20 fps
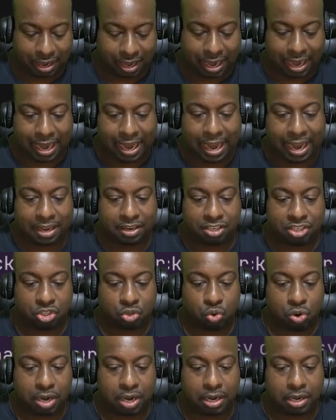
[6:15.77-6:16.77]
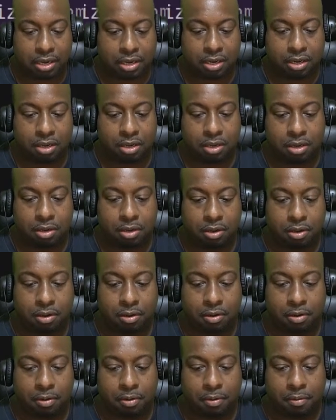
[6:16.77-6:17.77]
and string
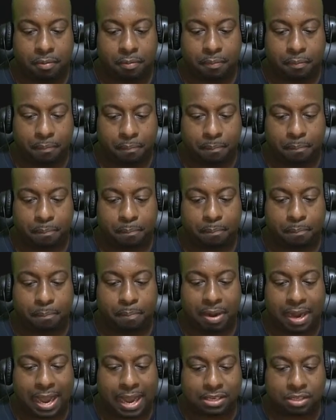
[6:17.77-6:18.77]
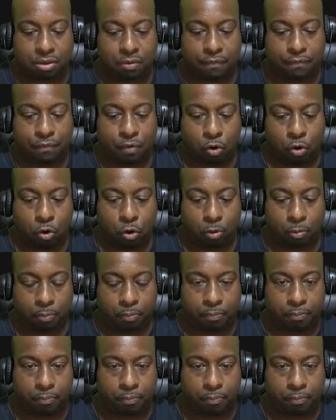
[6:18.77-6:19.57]
platform.